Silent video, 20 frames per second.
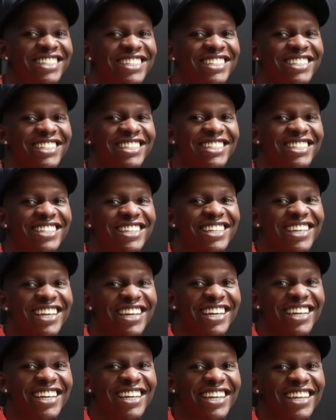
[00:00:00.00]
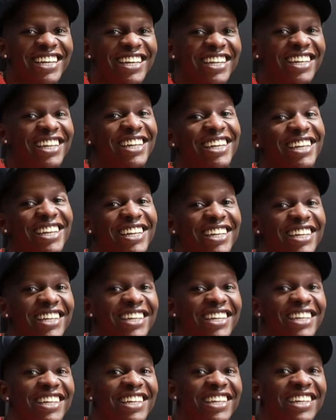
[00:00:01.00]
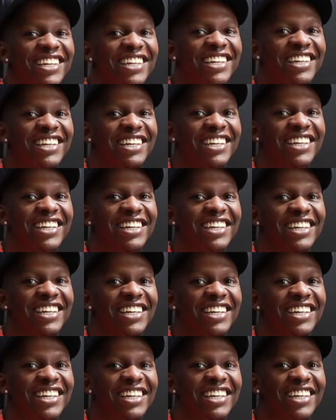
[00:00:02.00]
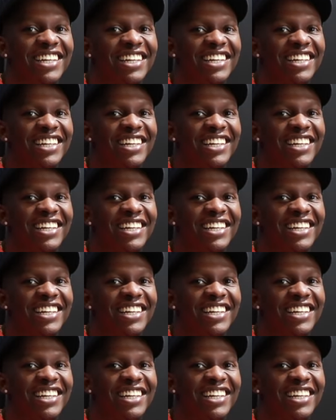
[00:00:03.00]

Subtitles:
(not speaking)